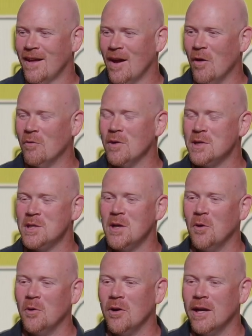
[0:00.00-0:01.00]
Over his
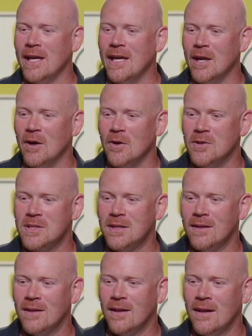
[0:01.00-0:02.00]
shoulder, he hears,
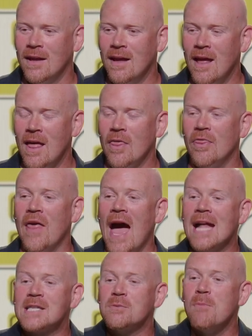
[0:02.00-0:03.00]

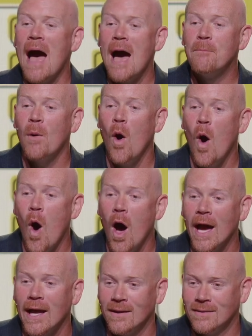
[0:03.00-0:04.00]
That's my
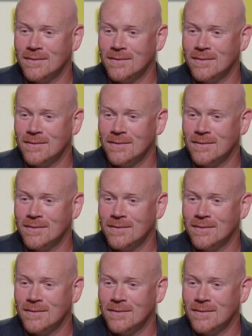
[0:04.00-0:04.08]
boy!